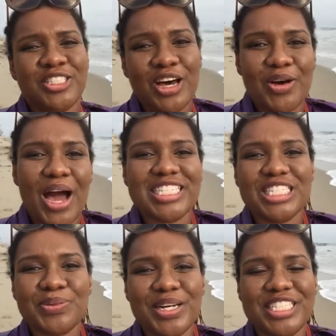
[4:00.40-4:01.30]
So I
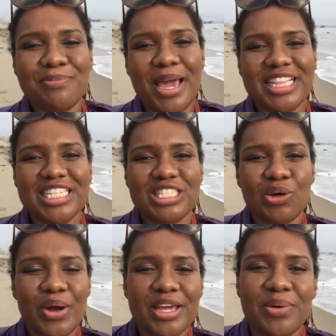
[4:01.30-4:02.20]
just wanted to make this
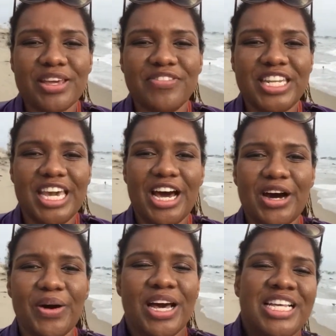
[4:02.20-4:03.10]
quick
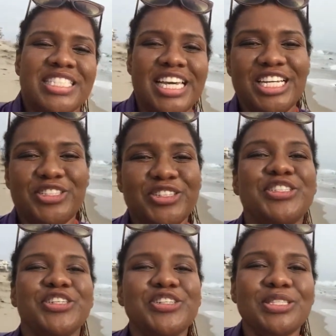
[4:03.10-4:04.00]
video to
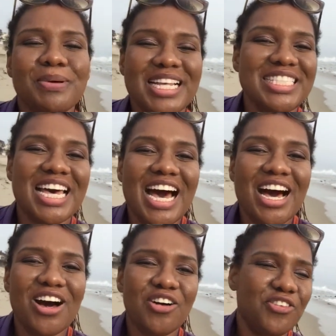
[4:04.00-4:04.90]
introduce
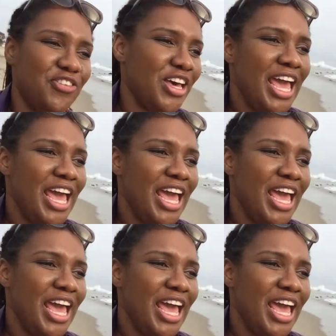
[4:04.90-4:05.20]
myself